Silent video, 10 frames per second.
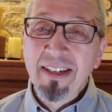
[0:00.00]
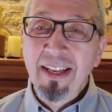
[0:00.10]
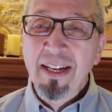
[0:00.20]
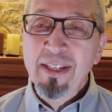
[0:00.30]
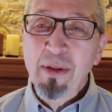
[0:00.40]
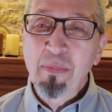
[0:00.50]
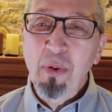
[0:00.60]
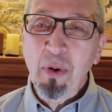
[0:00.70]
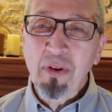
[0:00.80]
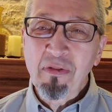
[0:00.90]
That's
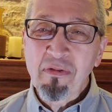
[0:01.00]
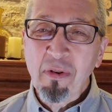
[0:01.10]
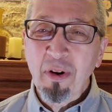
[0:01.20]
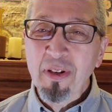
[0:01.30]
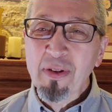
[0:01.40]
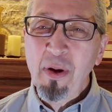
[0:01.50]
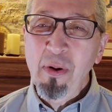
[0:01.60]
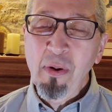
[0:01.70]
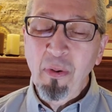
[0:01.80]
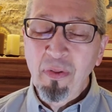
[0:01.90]
important for us.
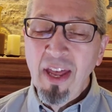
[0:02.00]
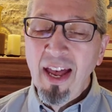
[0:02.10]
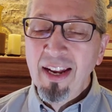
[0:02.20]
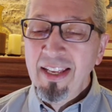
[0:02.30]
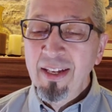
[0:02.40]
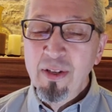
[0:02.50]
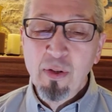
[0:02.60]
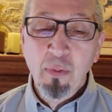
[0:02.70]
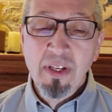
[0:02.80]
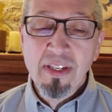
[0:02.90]
Oh, that
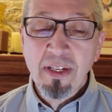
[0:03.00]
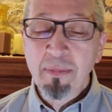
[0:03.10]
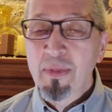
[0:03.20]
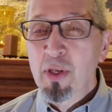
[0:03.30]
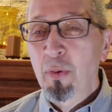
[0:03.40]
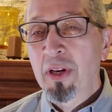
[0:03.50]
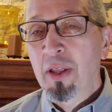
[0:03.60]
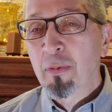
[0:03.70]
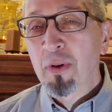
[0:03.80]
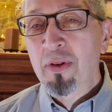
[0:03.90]
is wisdom. So in
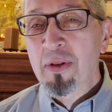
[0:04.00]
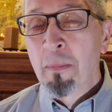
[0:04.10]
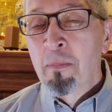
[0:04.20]
other words,